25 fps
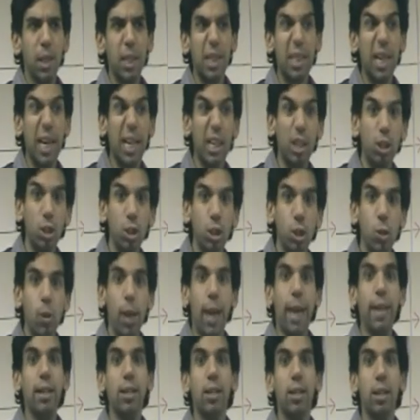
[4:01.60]
but the
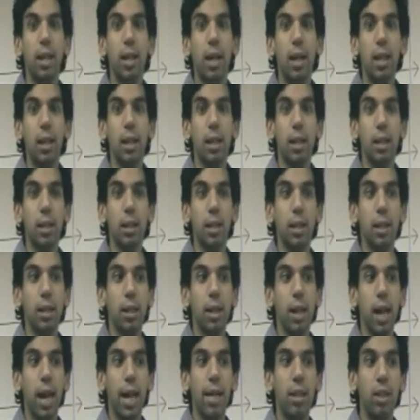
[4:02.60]
data you enter
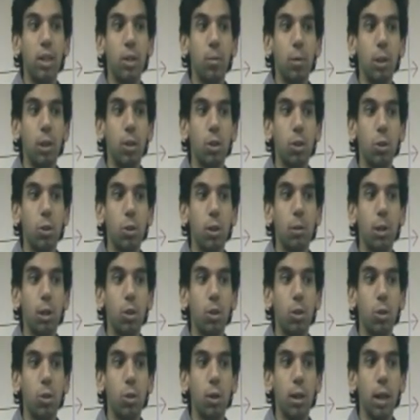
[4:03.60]
has to be
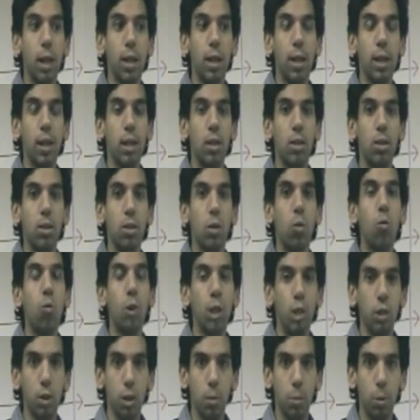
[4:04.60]
ensured that it is
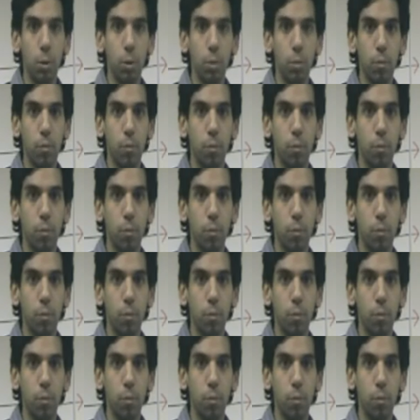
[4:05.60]
reasonable.